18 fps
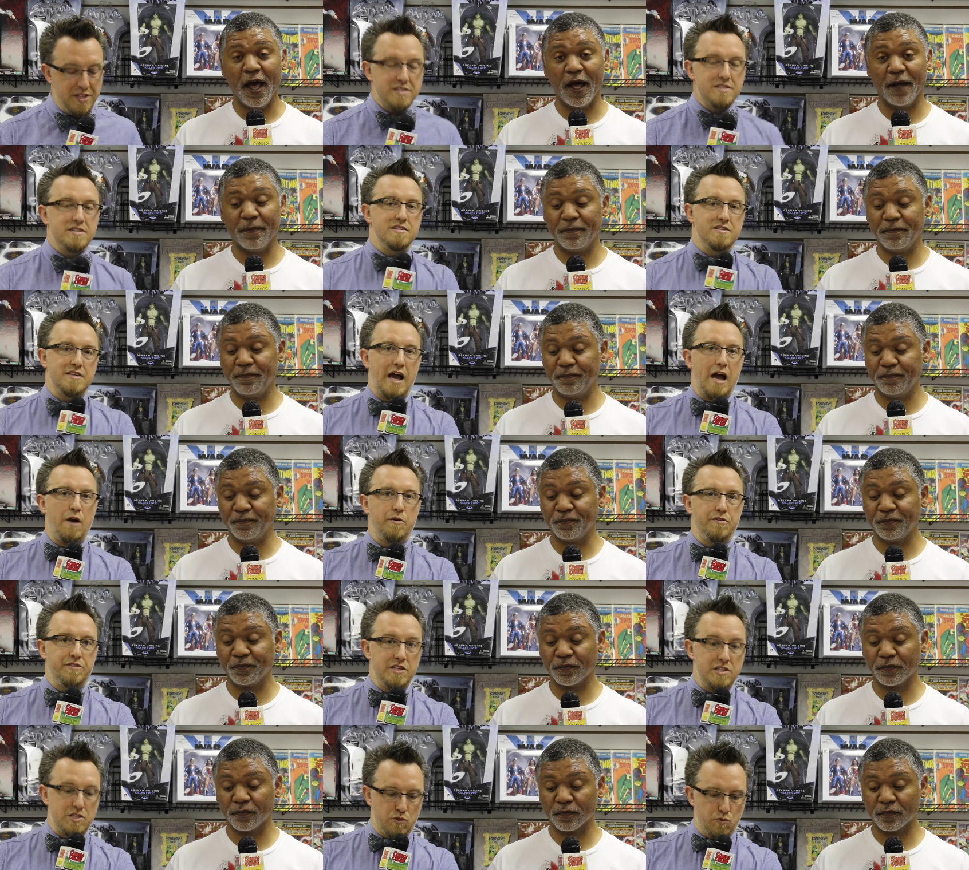Speaker 1: this
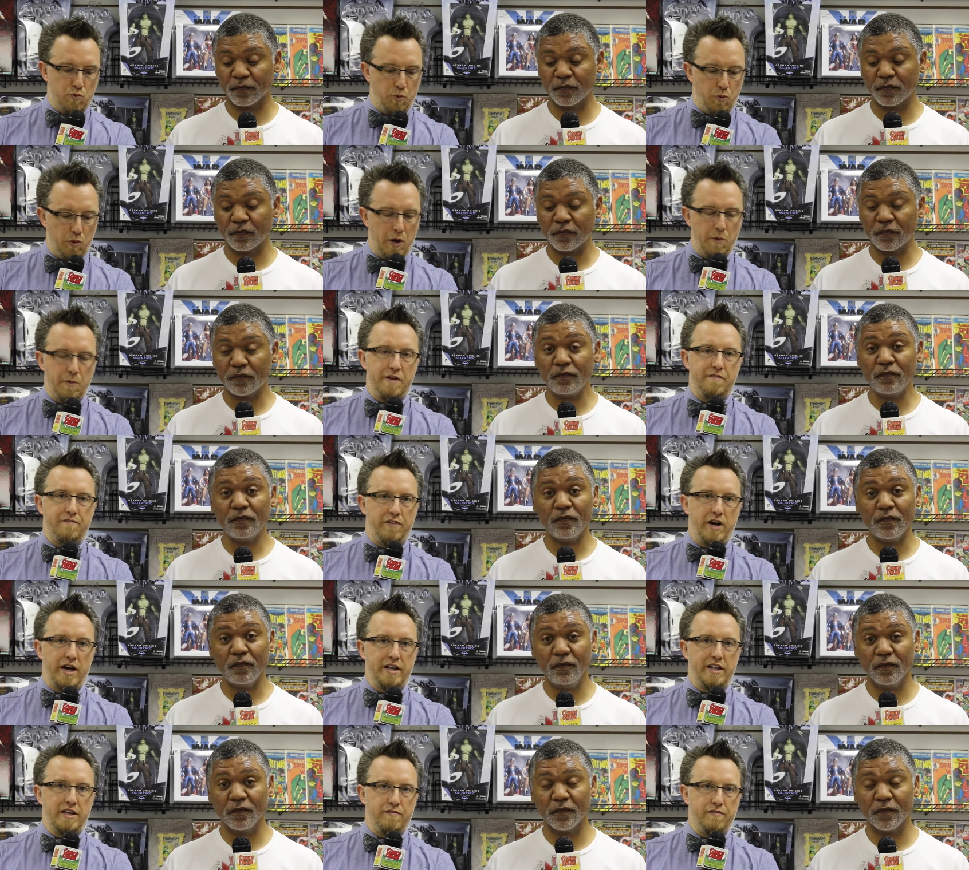is where we
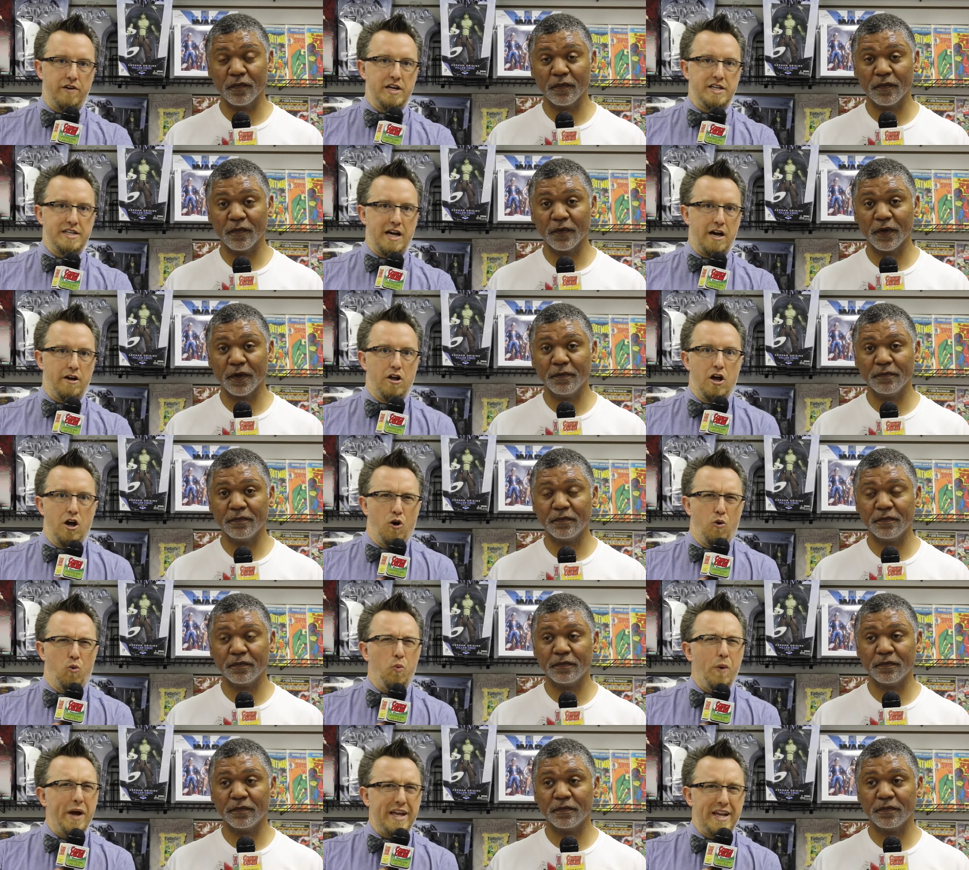finally find out,
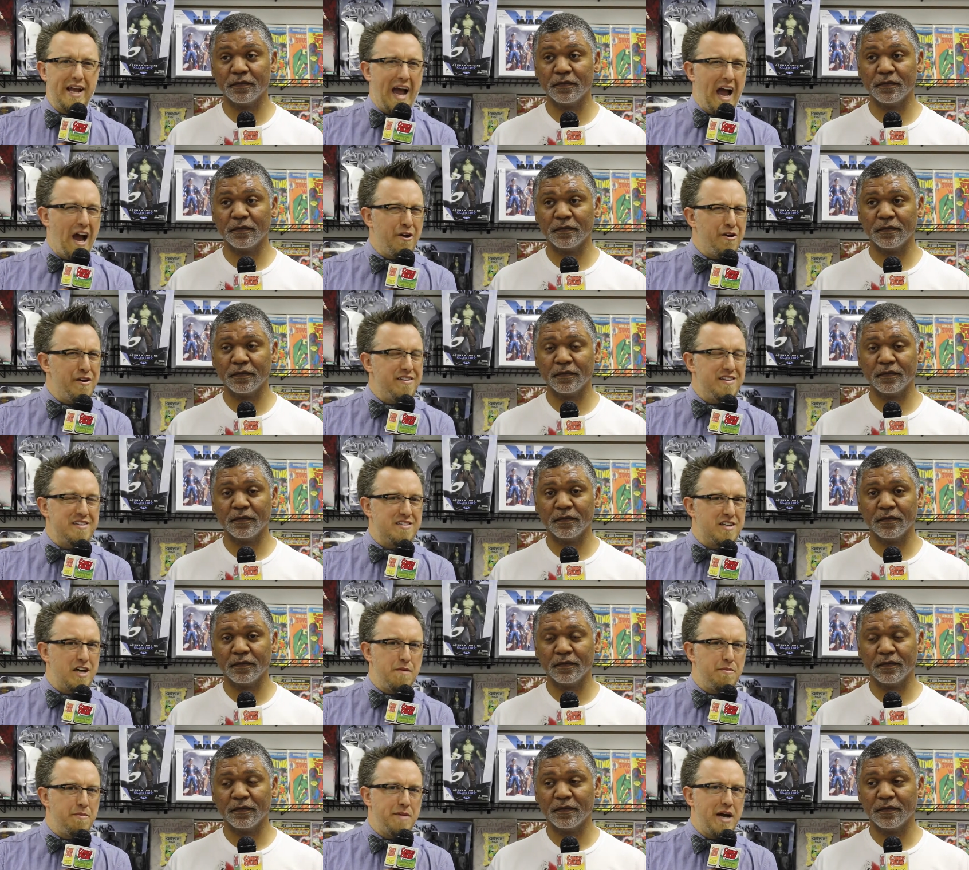
Speaker 2: wait, how did
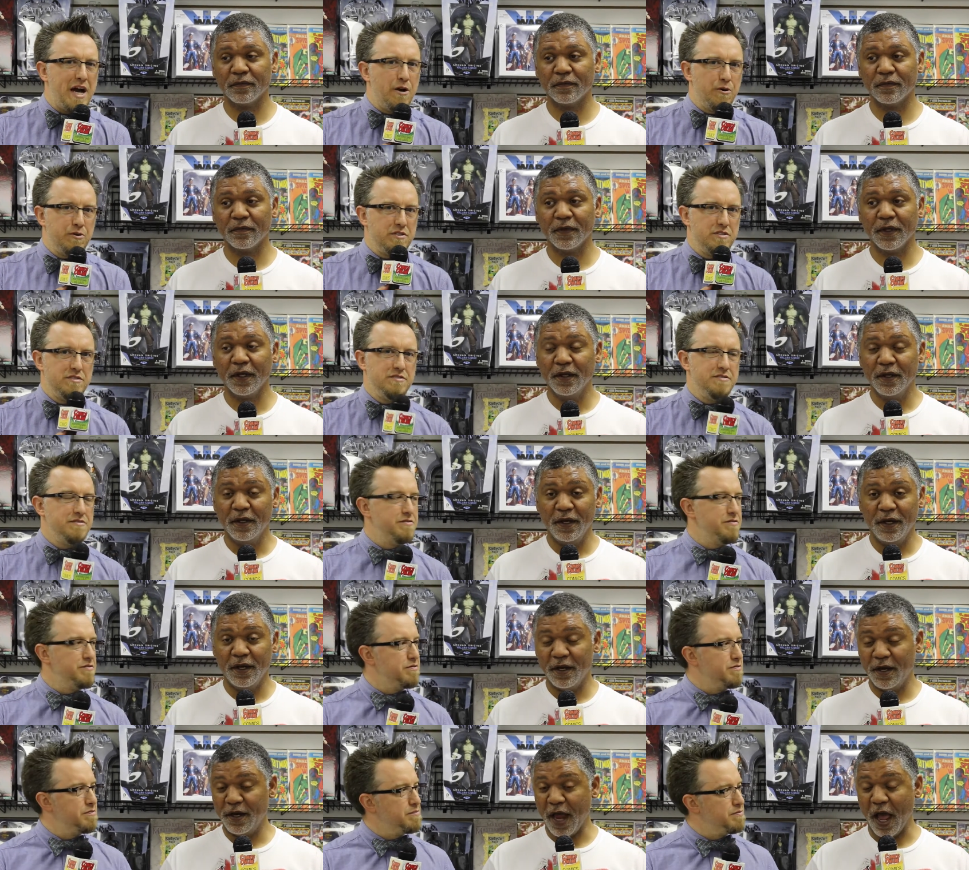this come about?
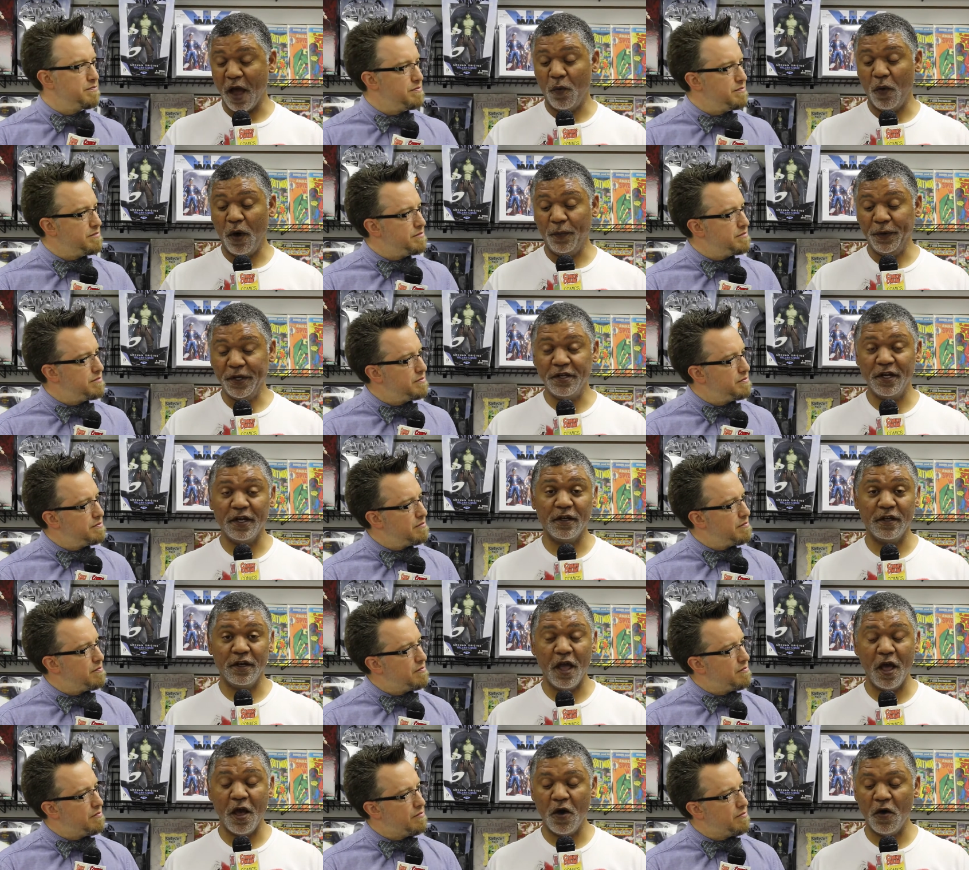Now, what we
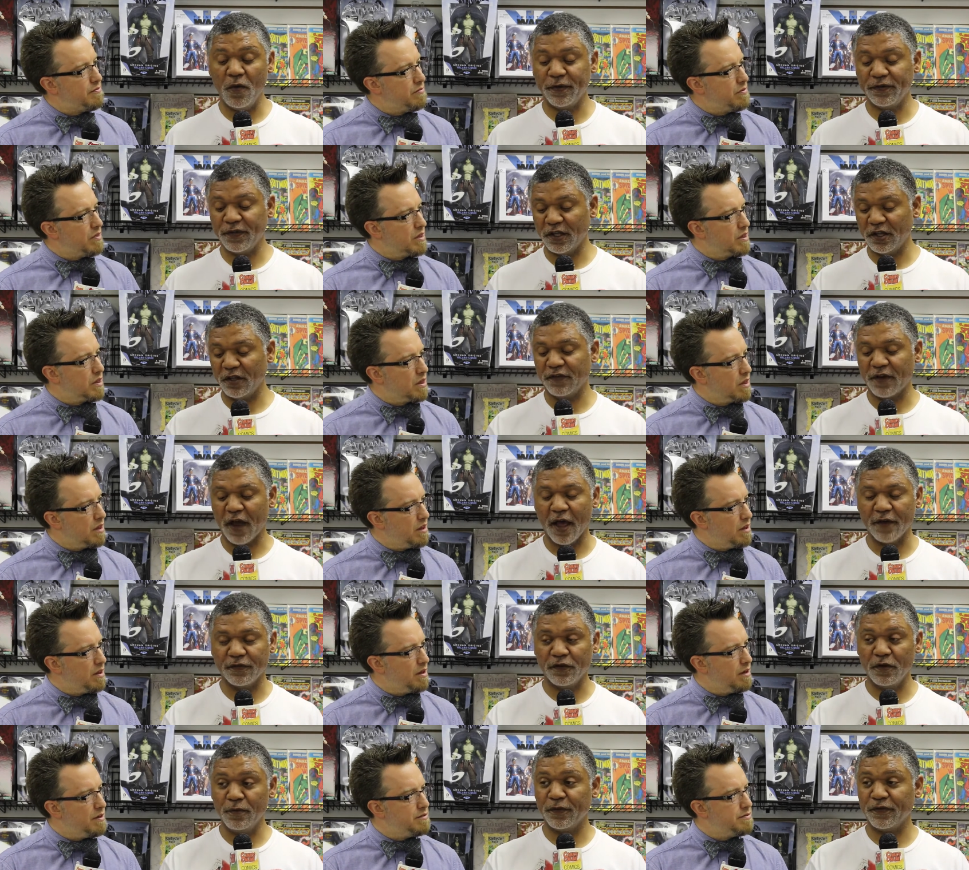didn't know was that this
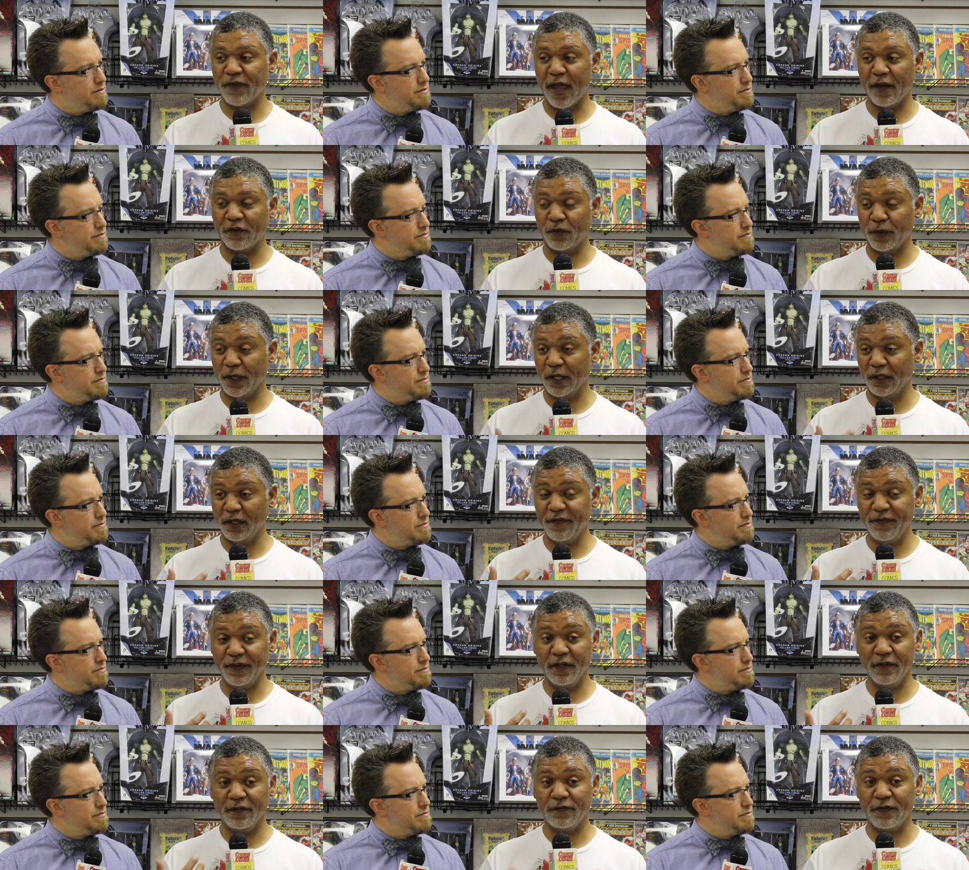costume was actually a
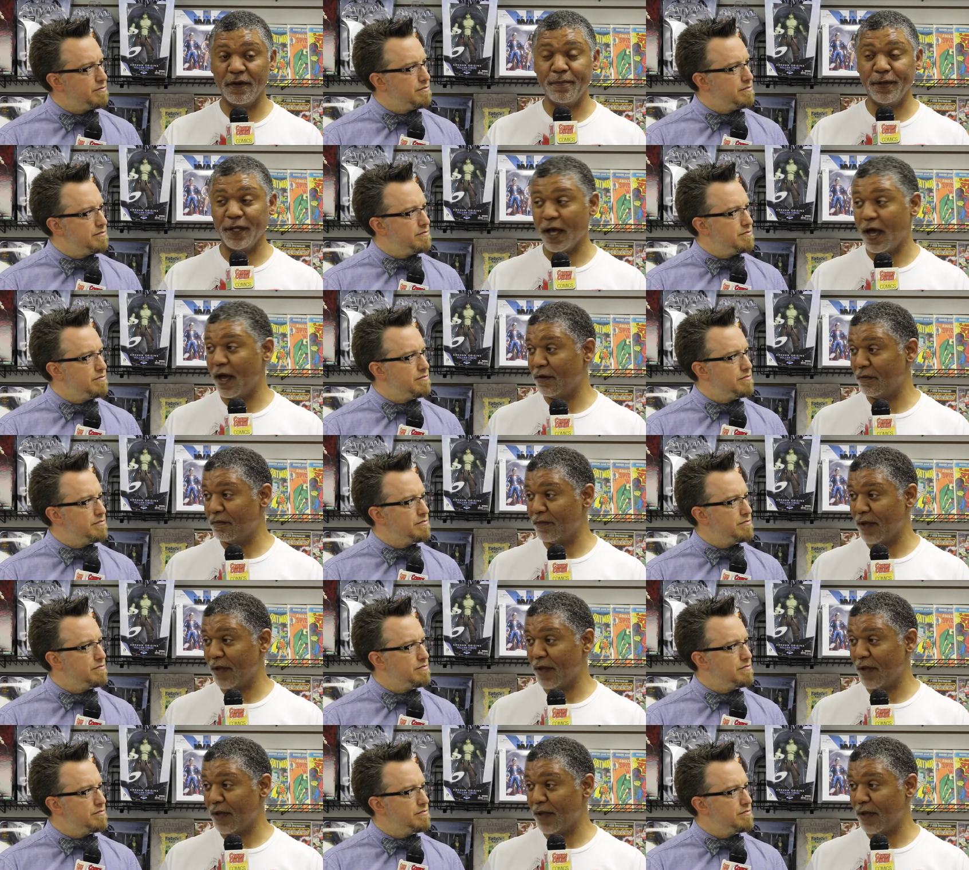living symbiote.